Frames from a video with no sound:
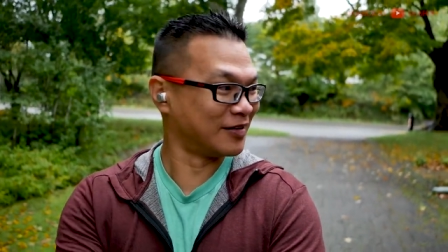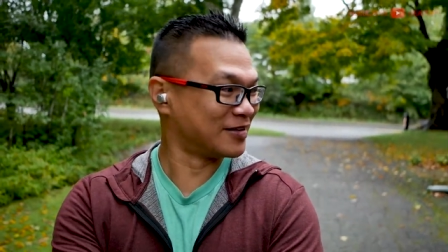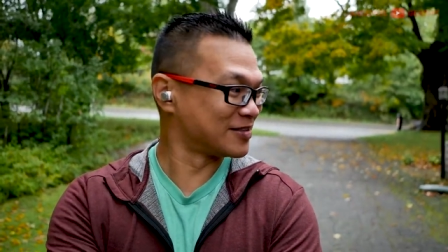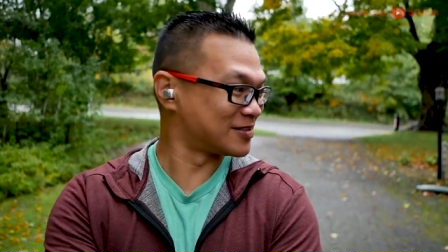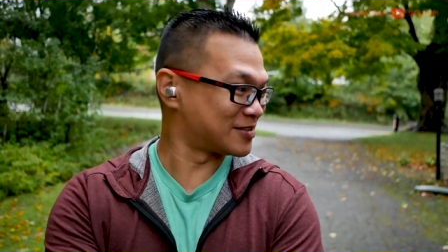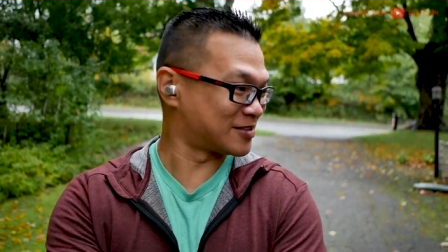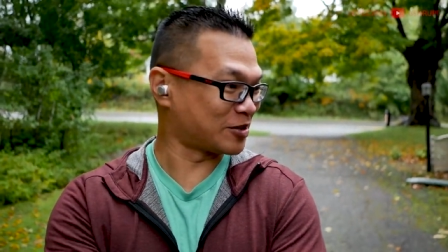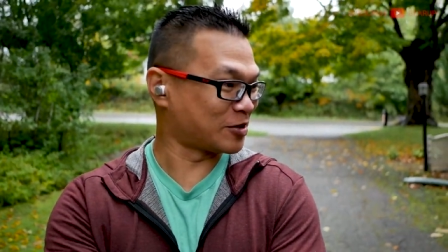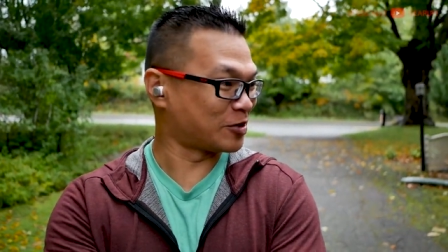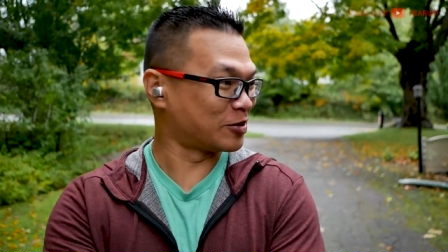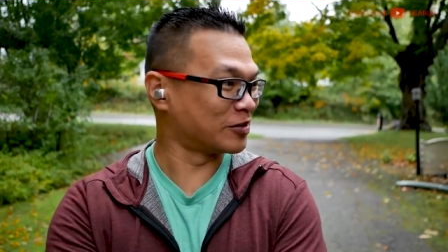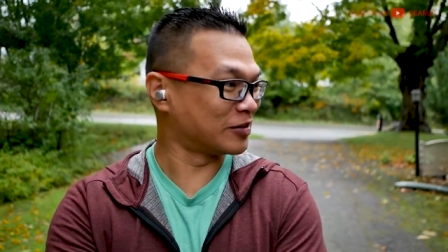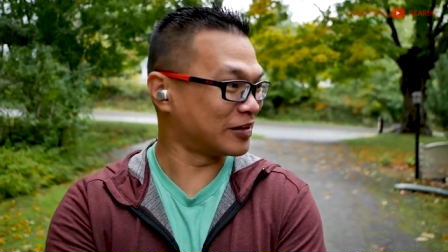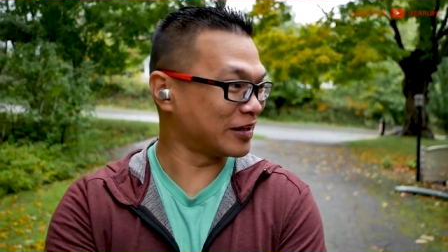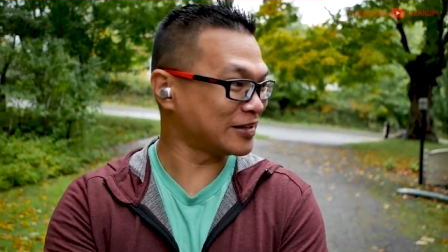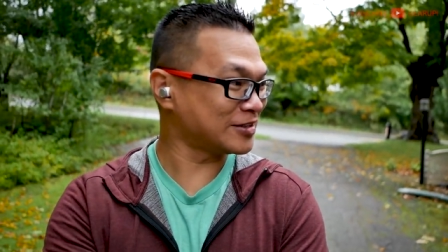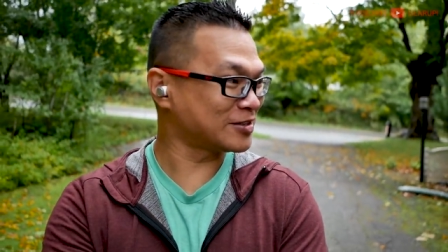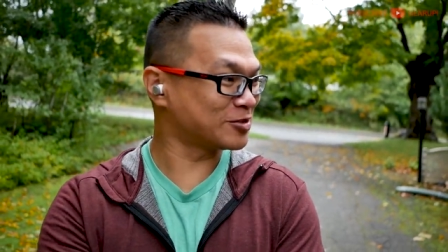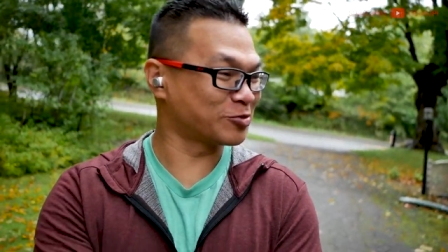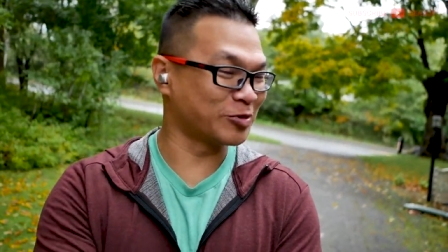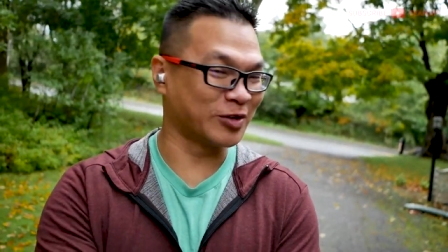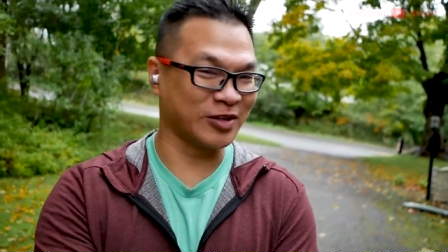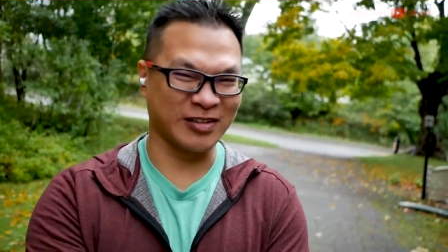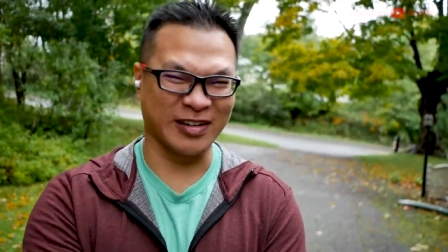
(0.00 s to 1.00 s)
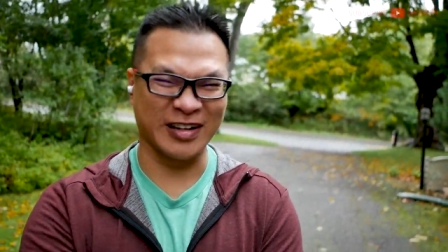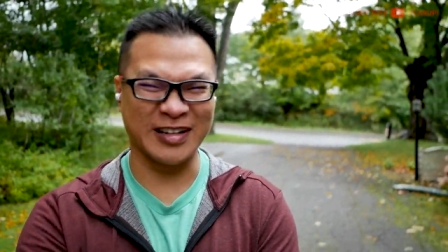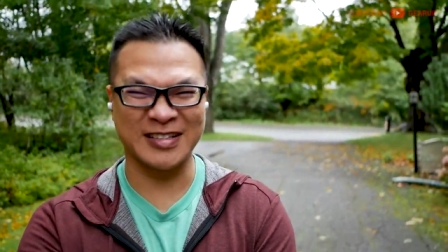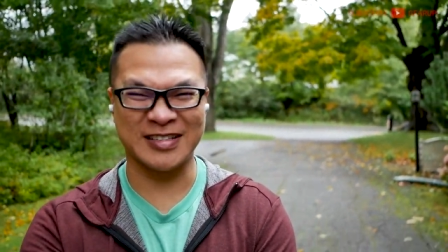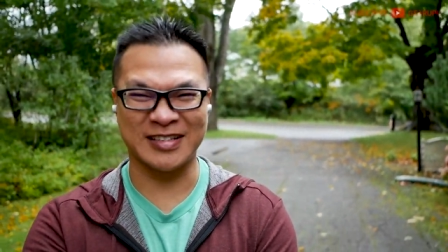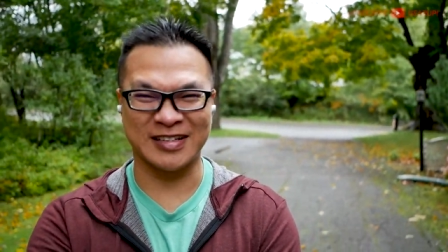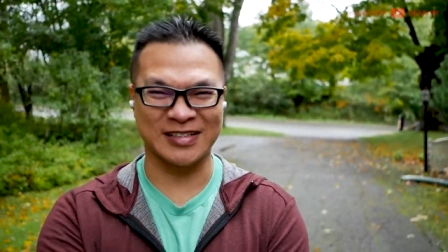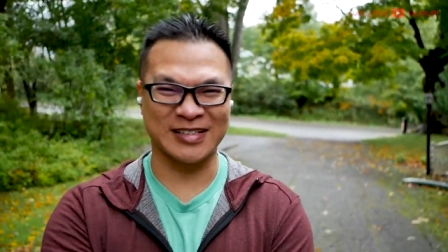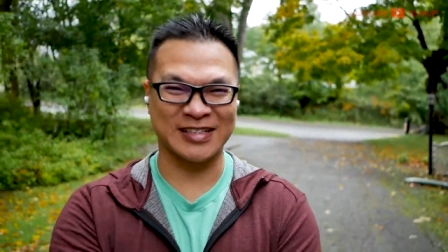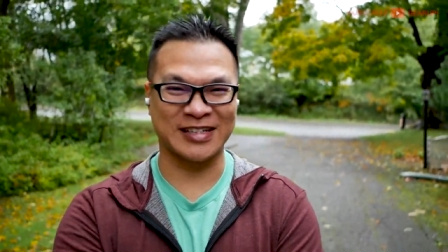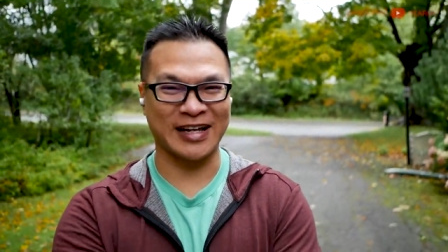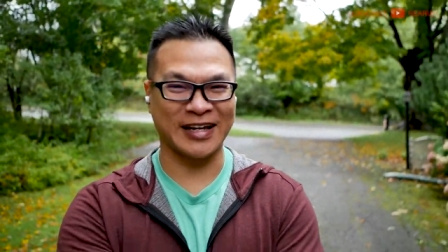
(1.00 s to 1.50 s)
So that's weird.
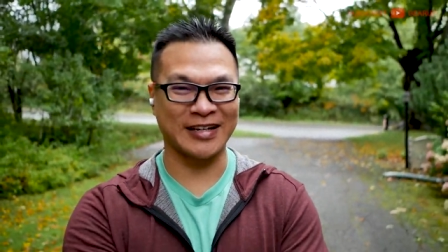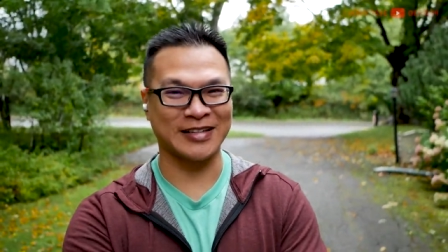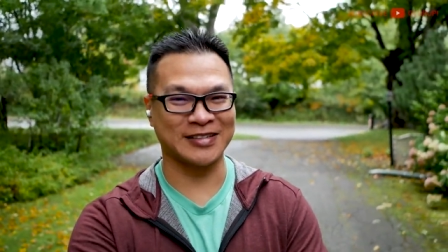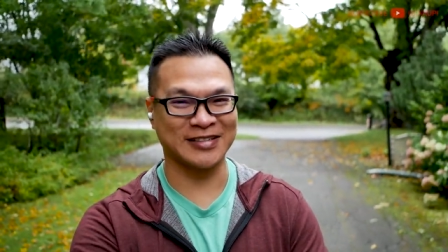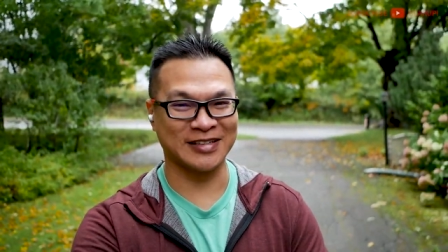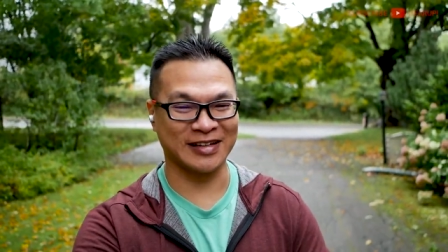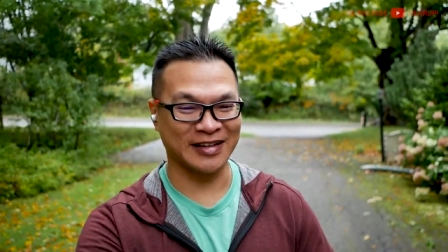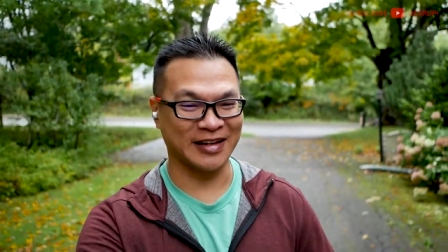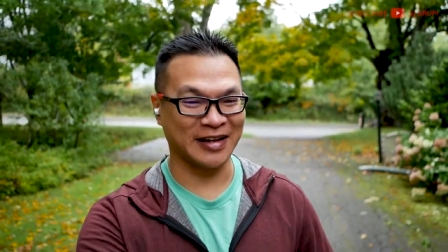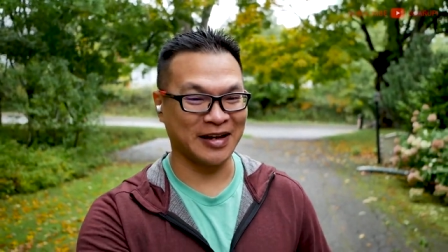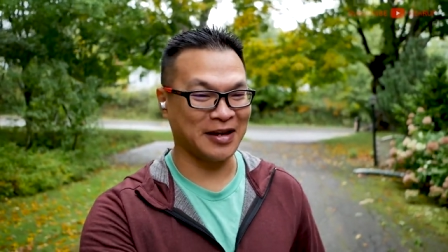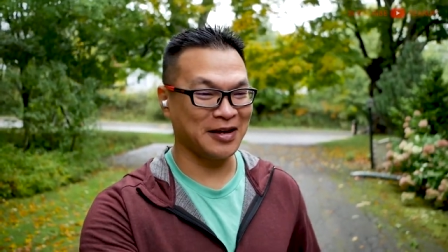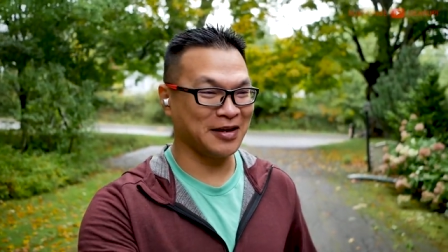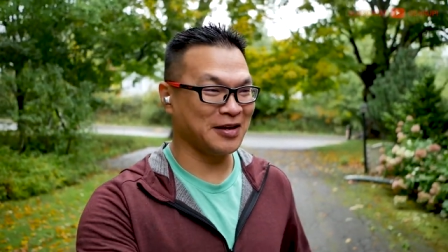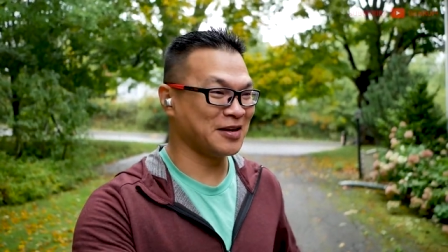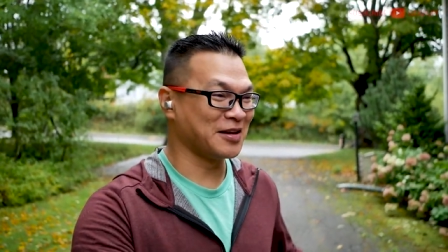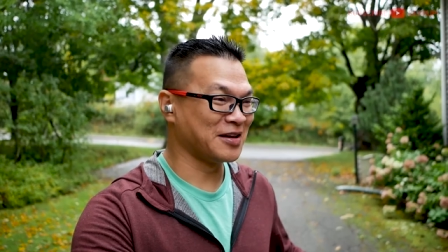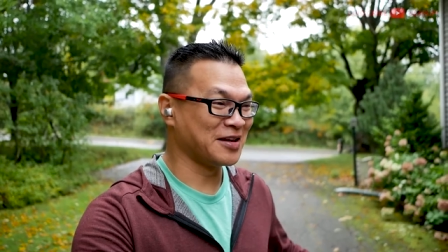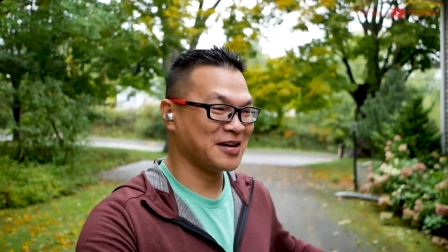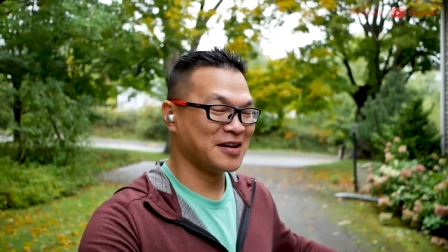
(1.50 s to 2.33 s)
It's a slight delay